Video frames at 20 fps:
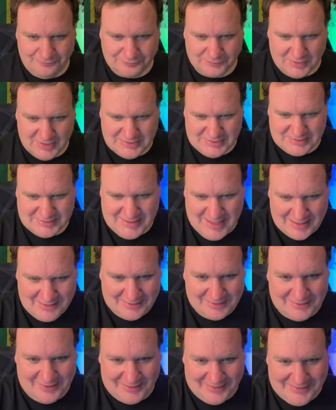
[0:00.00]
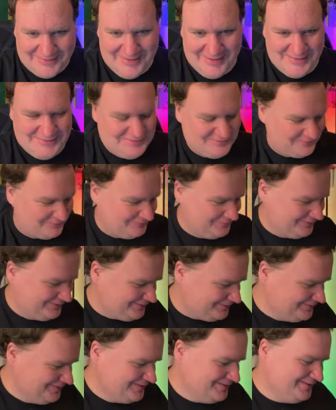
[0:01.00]
Is exactly my kids for
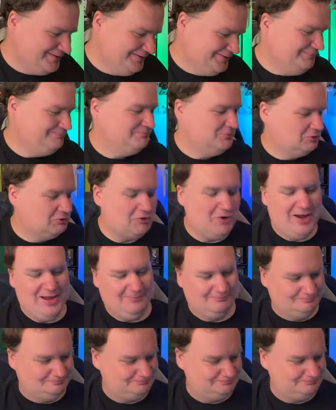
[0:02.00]
real. Great.